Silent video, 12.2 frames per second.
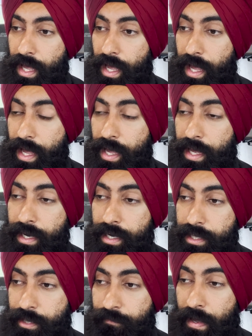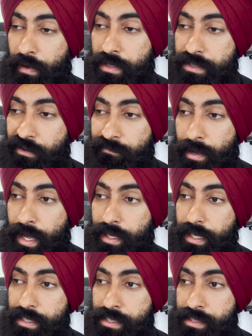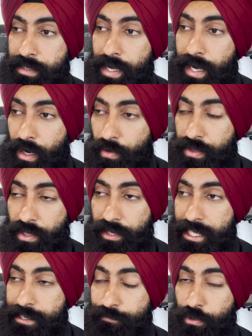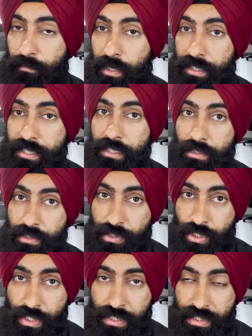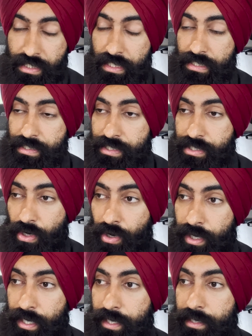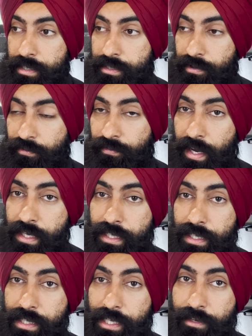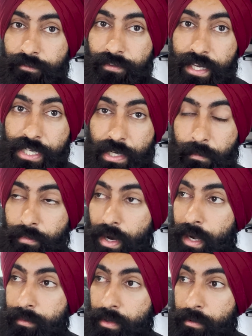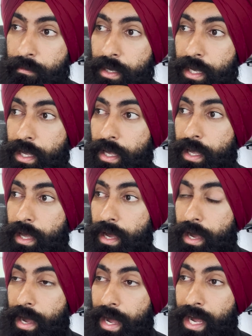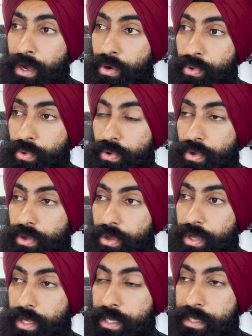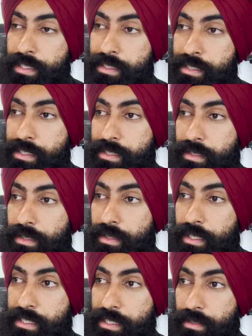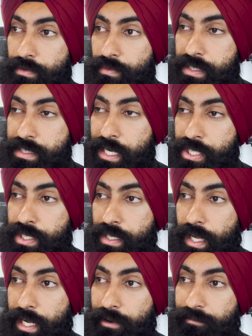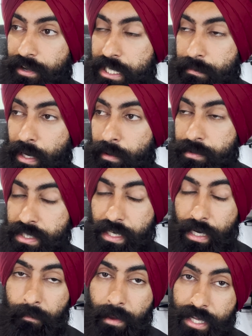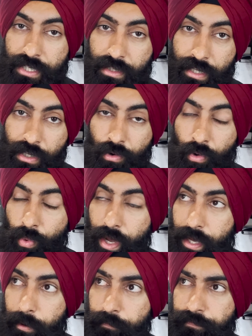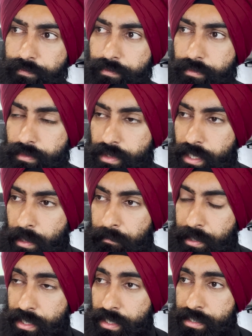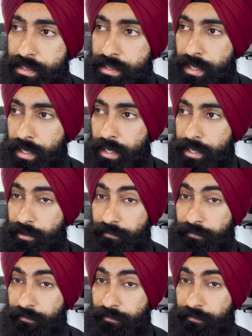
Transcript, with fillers: and the Federal Reserve Bank is now, in the last few months, just starting to fight the inflation problem, how is this recession and inflation problem just going to magically go away because the